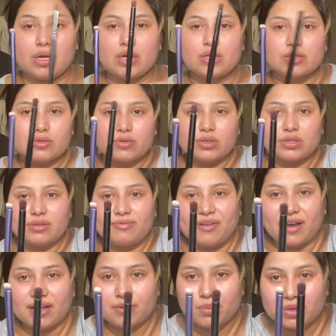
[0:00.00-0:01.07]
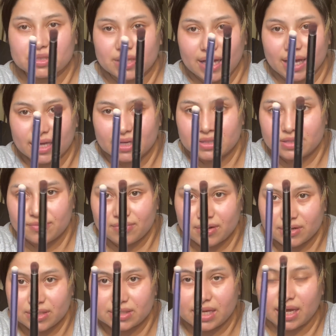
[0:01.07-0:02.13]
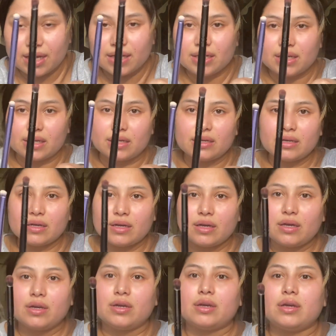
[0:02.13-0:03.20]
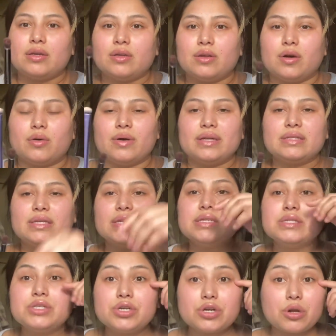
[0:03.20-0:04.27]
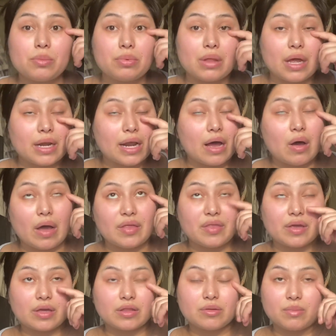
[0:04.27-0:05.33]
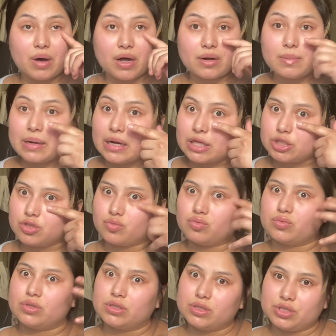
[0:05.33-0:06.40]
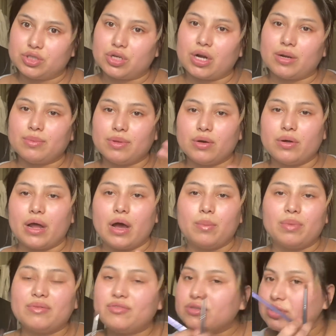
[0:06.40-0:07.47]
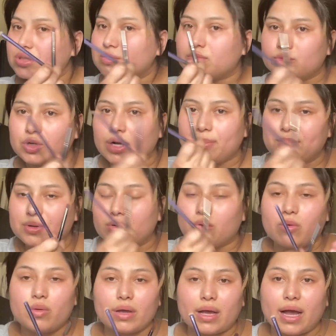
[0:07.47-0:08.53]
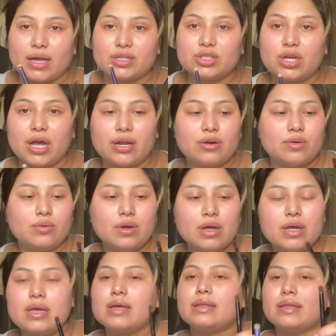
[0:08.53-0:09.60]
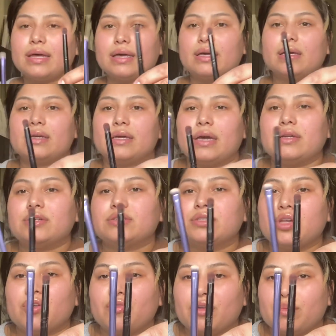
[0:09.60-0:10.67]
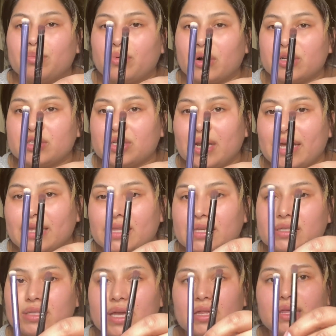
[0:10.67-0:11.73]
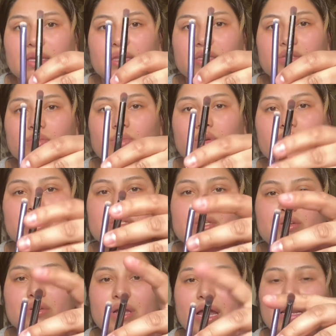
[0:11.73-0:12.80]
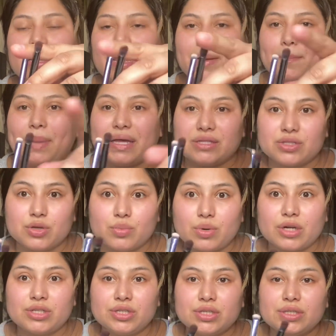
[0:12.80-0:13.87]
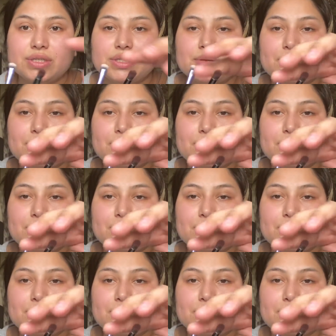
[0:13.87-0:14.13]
So just find a brush that it's very tiny. You know, it's easier to blend out, I think, in the bottom, unless you're really trying to blow it out. But if you're just trying to put a quick eyeshadow, like, get yourself a brush like these. I think these are more considered kind of like pencil brushes.